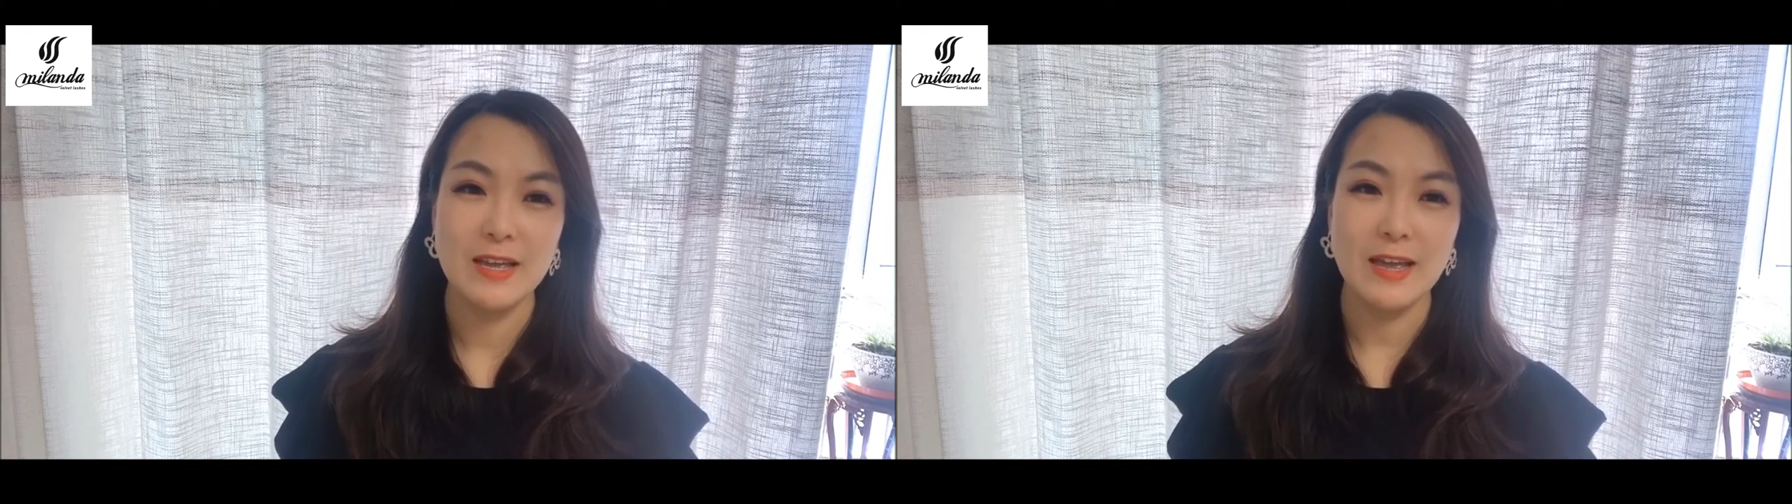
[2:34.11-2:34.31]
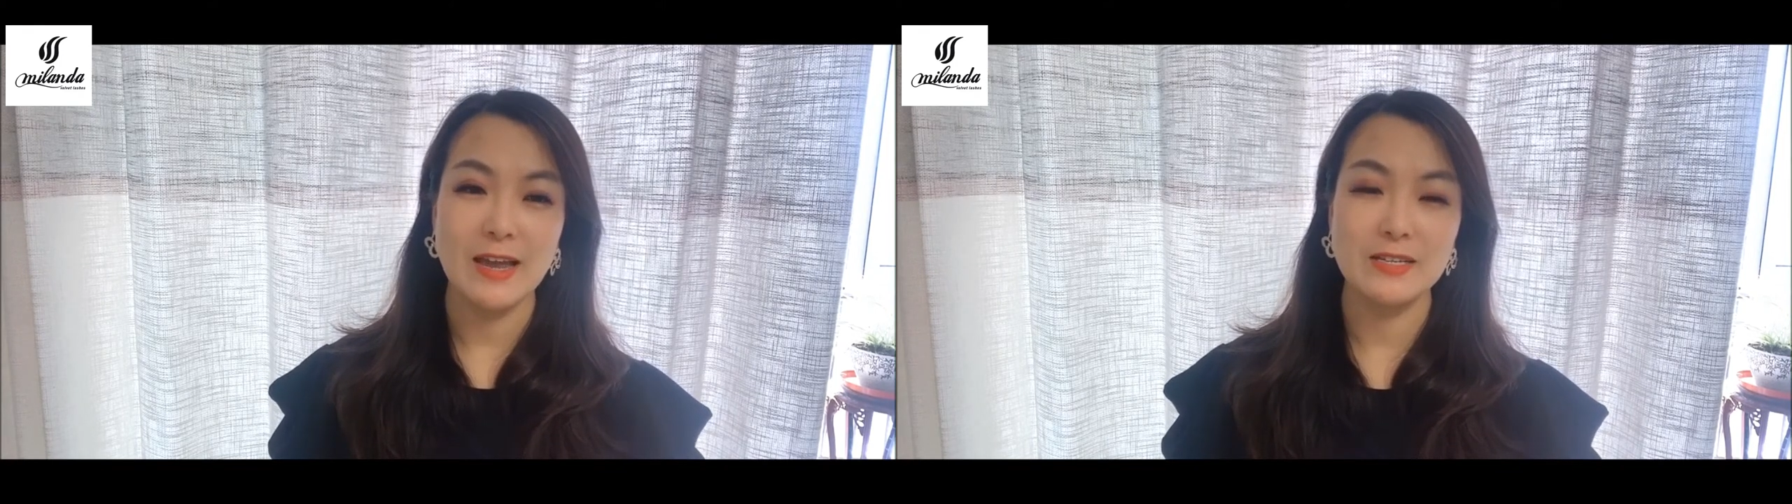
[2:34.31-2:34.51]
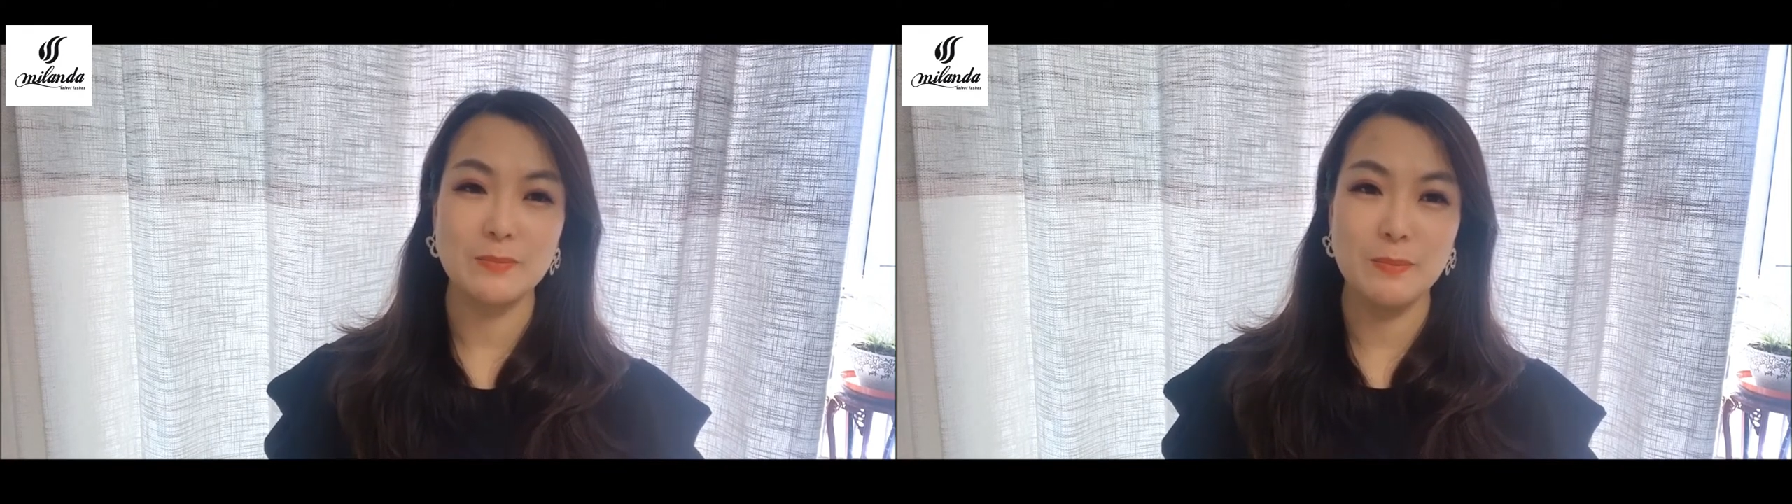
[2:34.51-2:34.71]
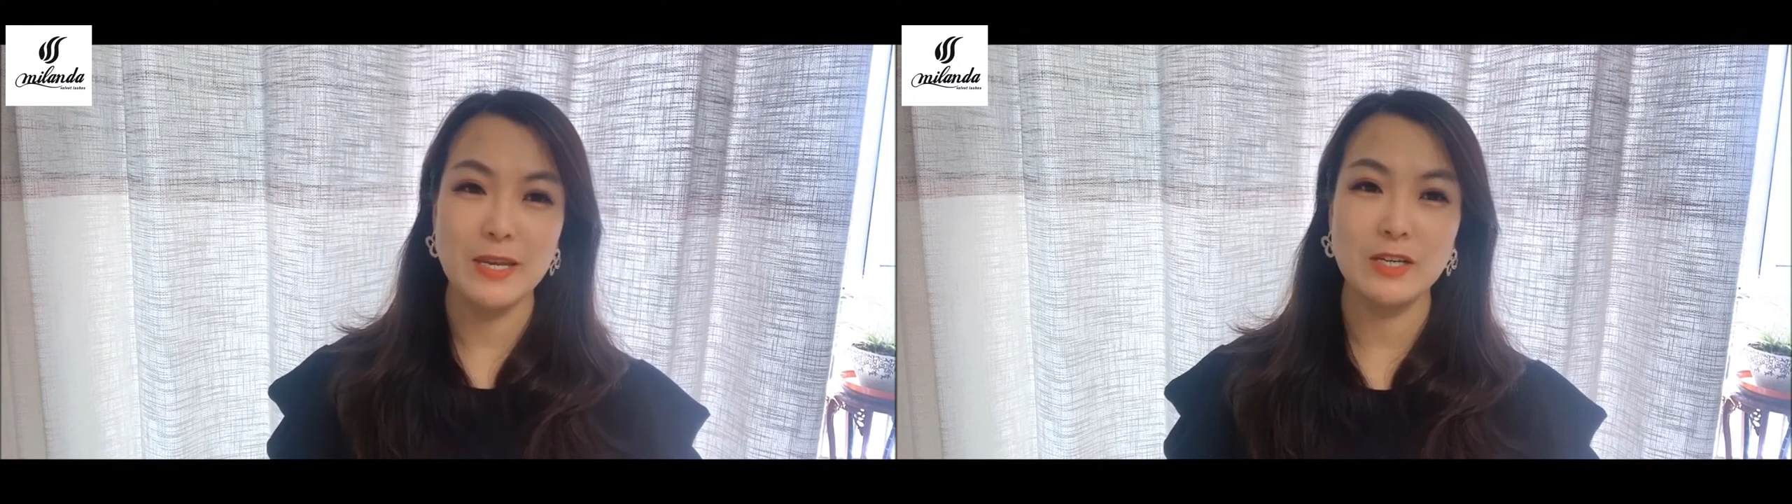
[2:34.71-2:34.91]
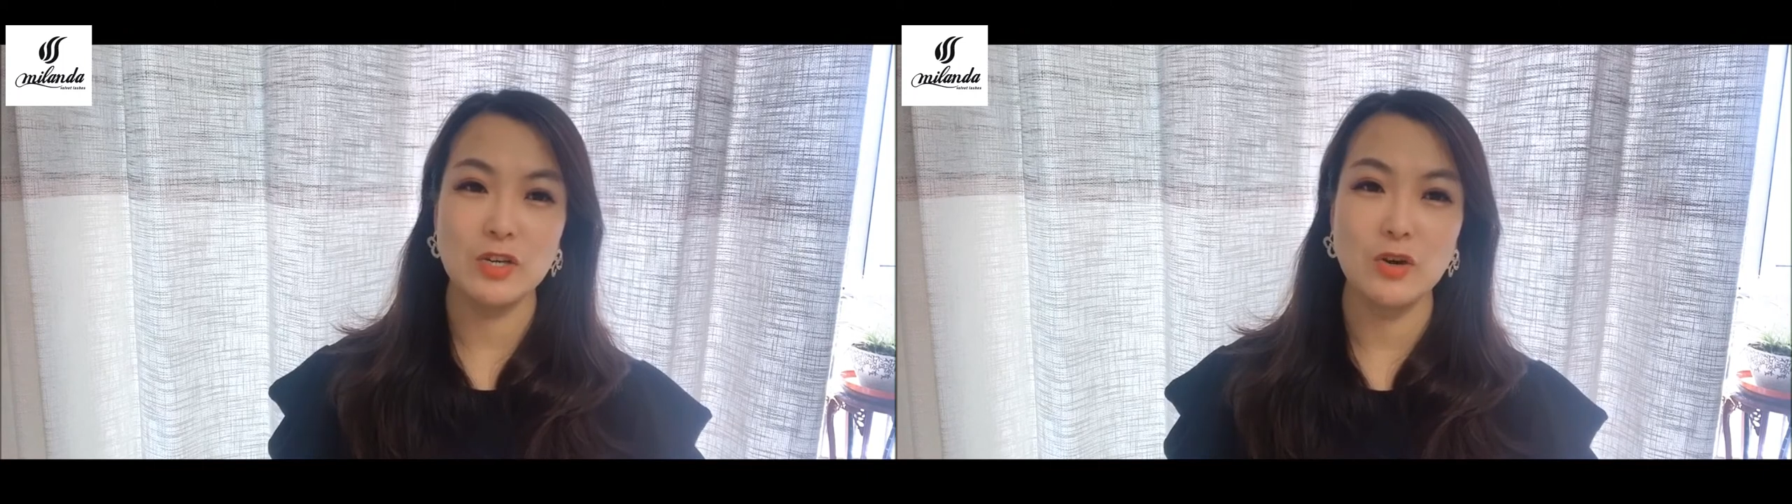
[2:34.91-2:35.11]
and
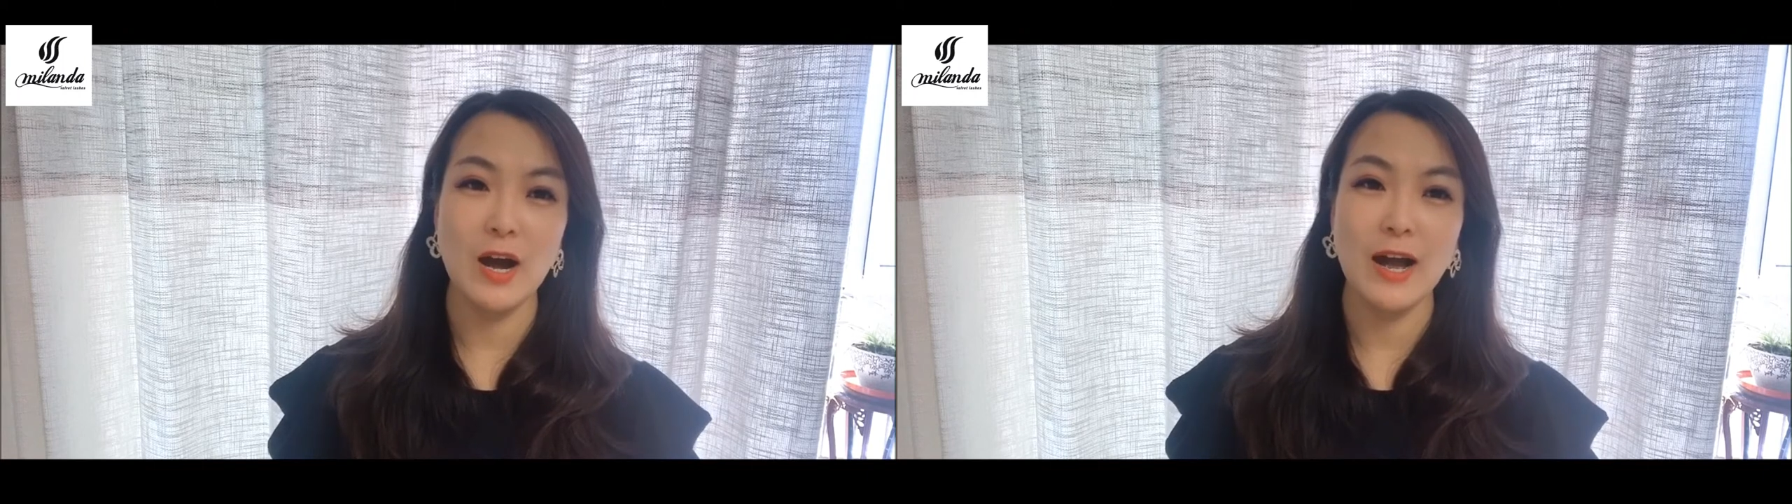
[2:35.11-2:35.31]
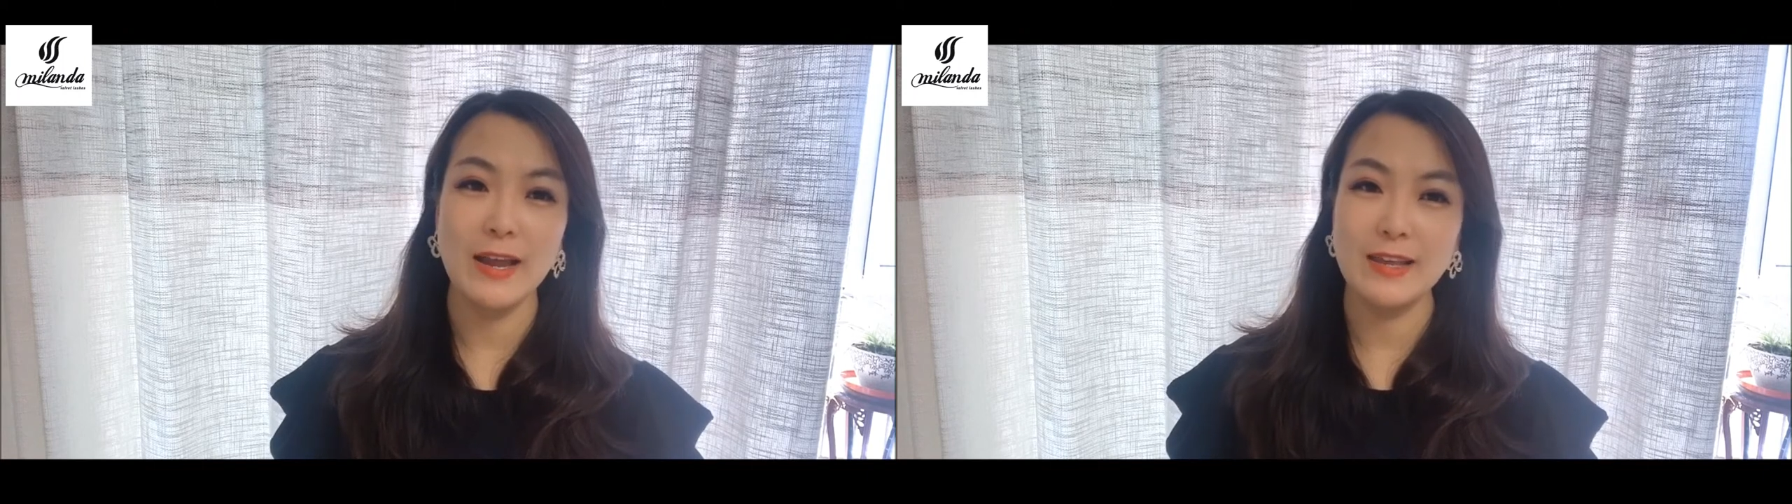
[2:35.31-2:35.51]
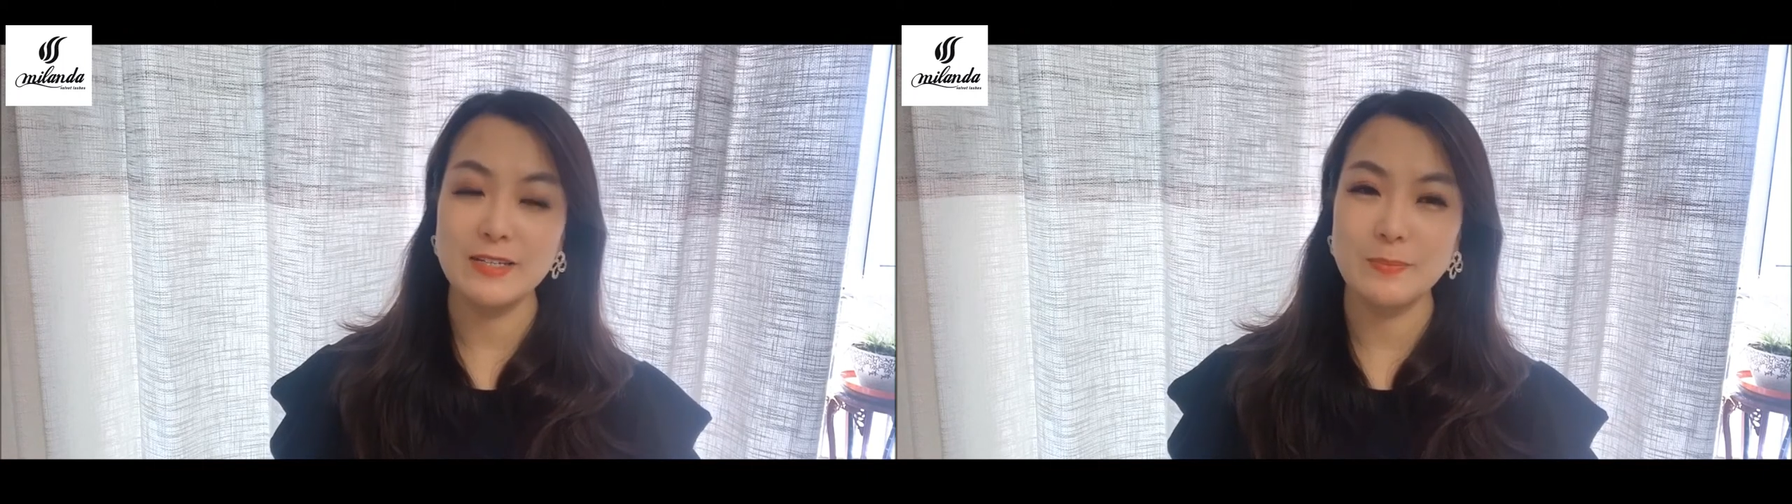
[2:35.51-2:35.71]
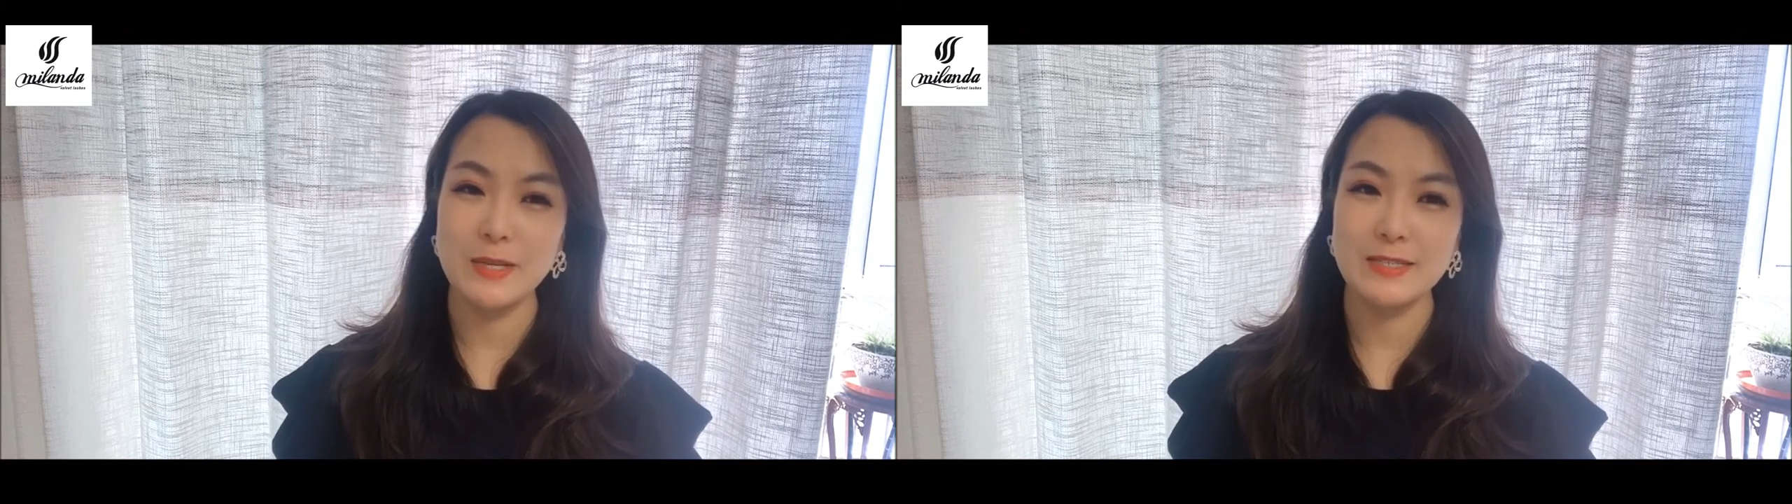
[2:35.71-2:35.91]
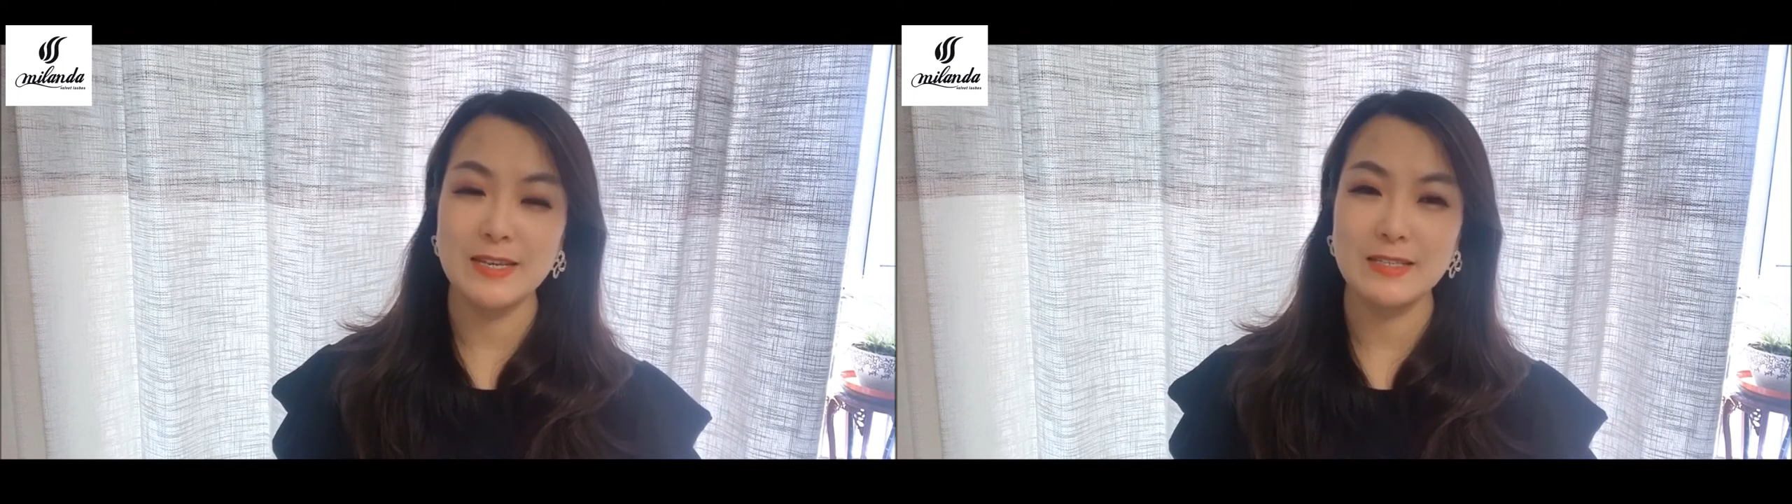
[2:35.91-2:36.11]
make your eyelash
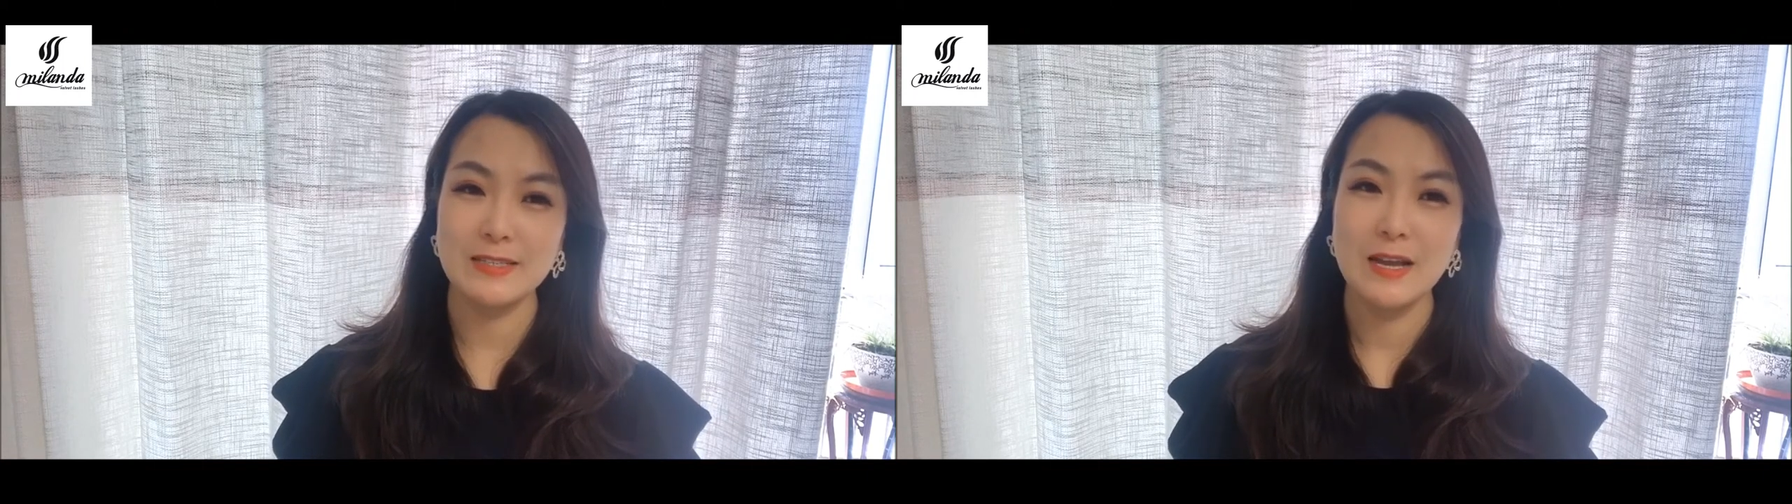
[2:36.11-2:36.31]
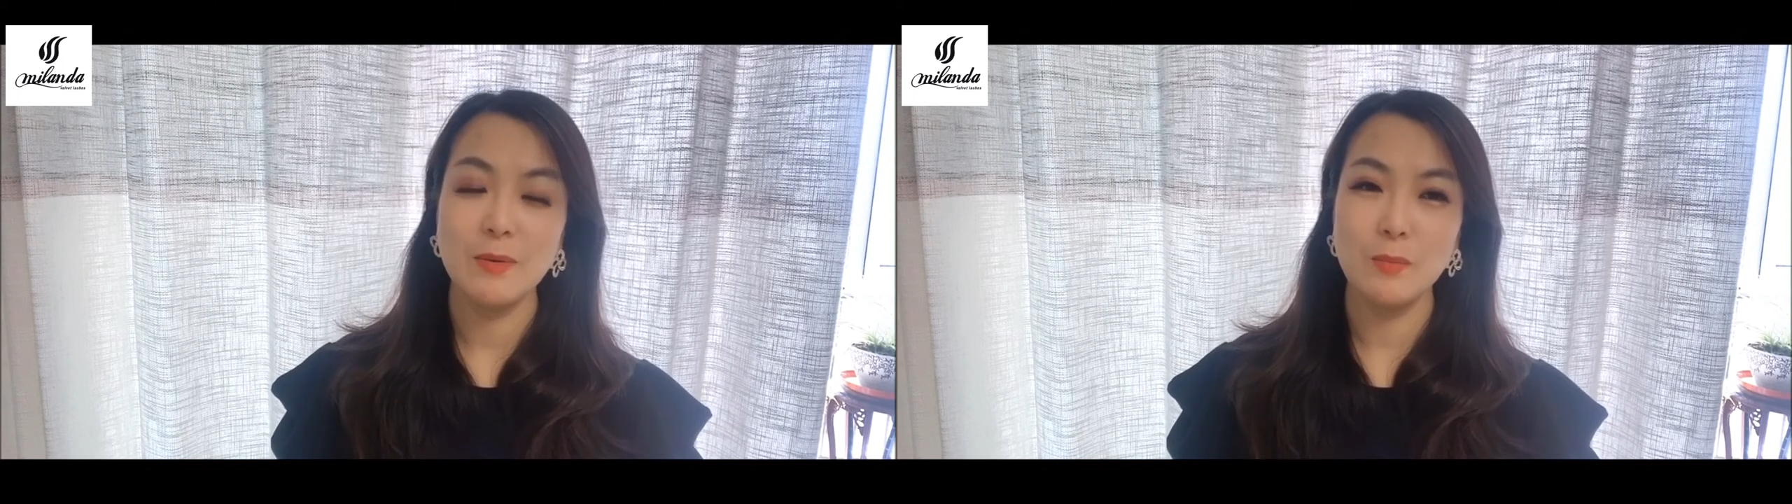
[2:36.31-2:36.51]
business